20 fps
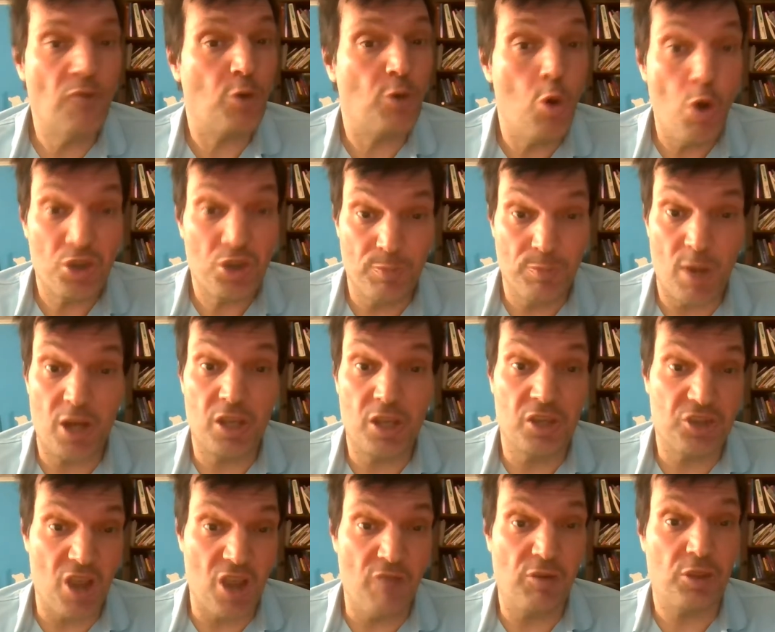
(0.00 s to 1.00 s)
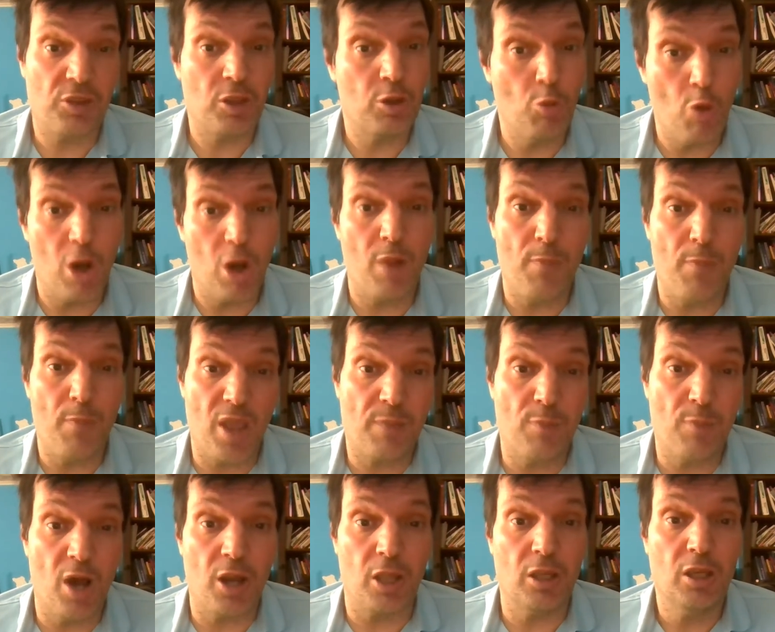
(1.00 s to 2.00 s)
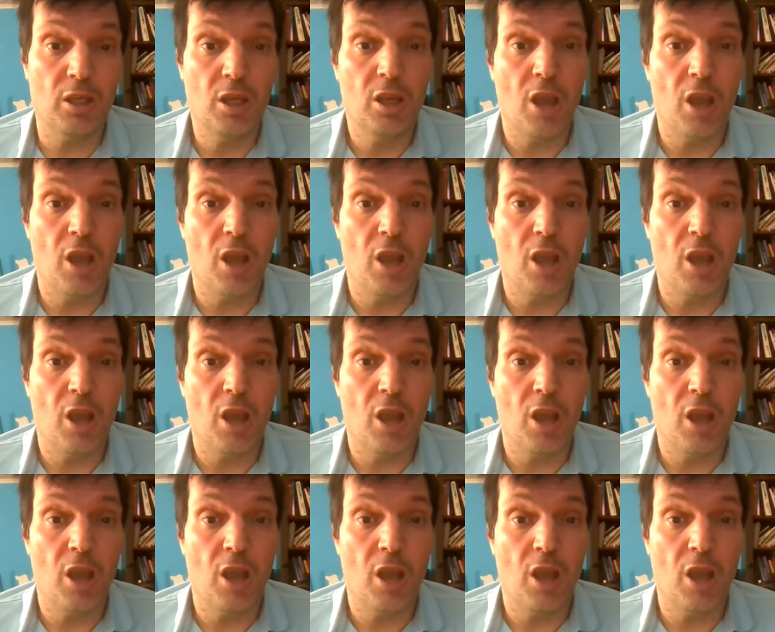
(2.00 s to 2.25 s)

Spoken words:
course, money is everything. You want to make money.